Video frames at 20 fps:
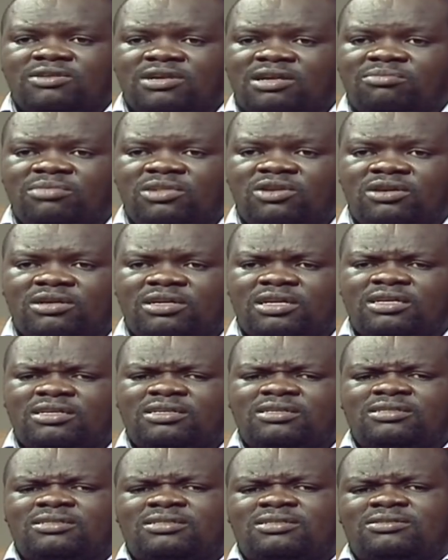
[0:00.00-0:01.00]
a blogger.
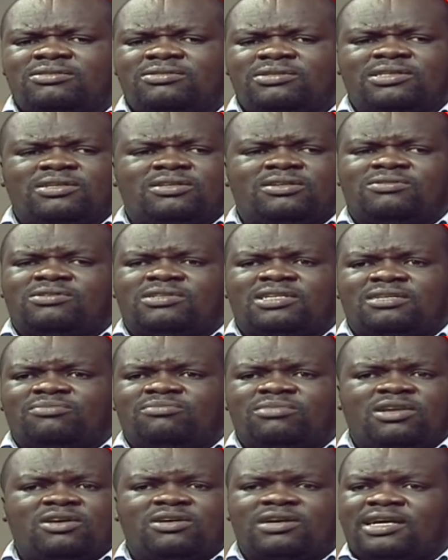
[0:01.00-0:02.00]
We don't know what a
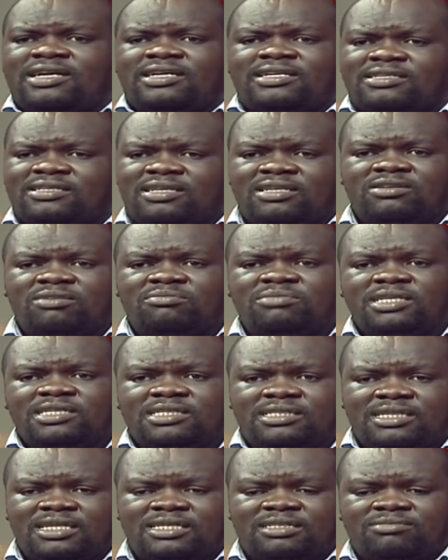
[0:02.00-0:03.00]
blogger is, and you're being
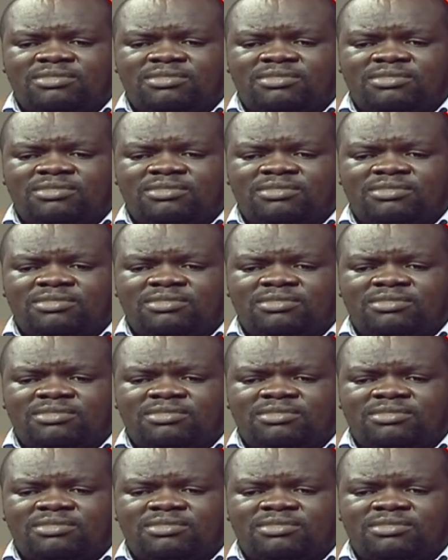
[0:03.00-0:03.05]
chased.